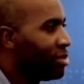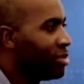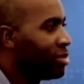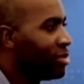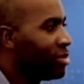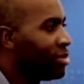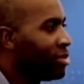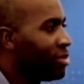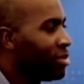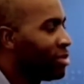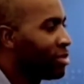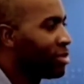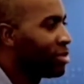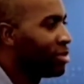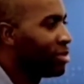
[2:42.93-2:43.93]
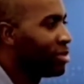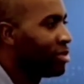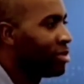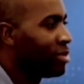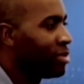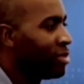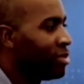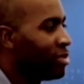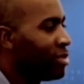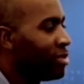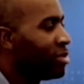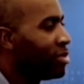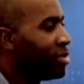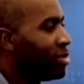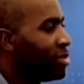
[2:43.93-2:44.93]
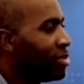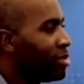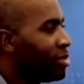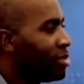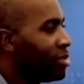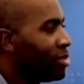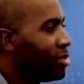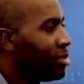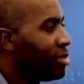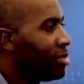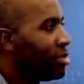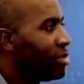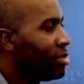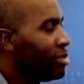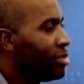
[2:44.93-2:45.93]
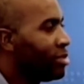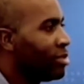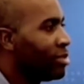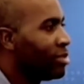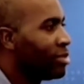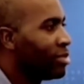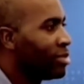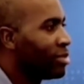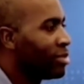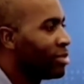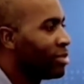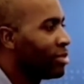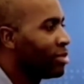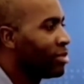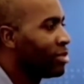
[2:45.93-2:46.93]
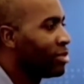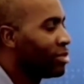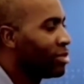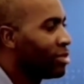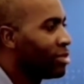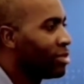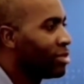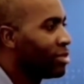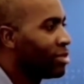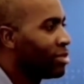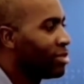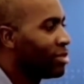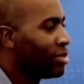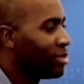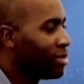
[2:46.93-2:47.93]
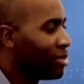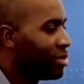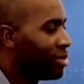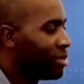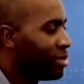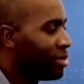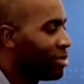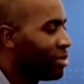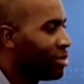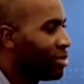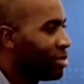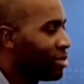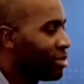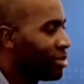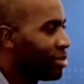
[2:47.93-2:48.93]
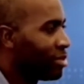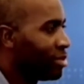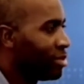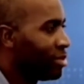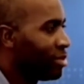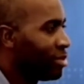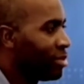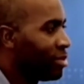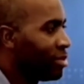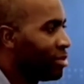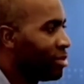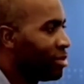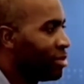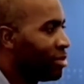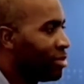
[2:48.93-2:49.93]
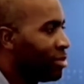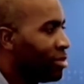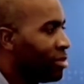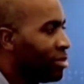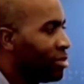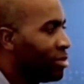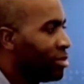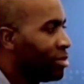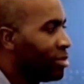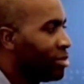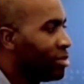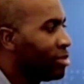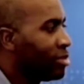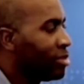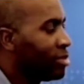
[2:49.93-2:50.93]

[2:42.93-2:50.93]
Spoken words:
(silent)